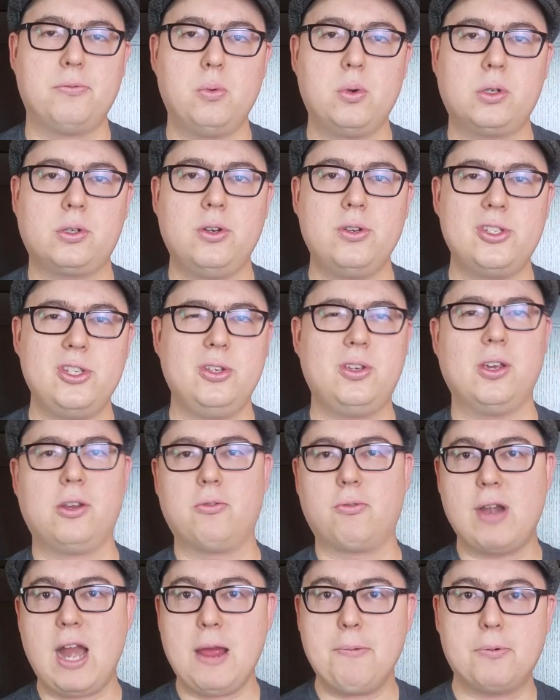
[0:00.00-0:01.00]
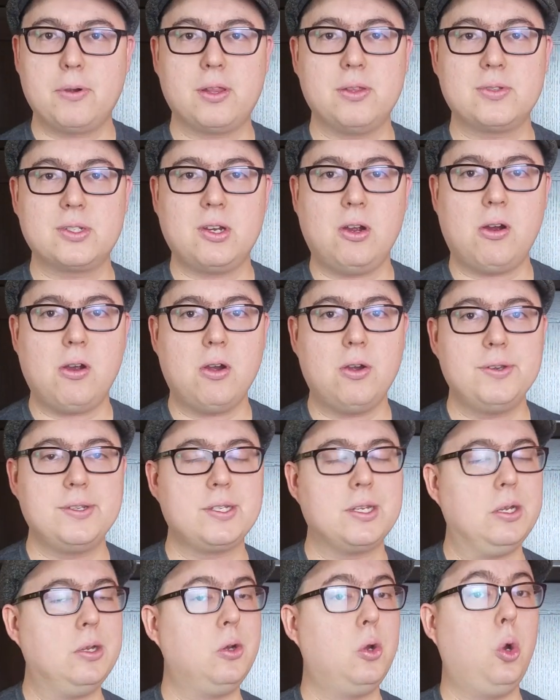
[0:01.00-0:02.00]
workers, you could grab one of those
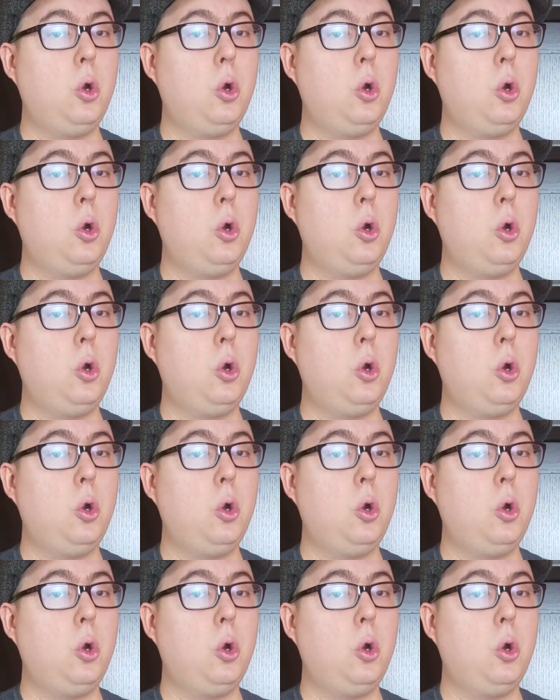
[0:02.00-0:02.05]
cards,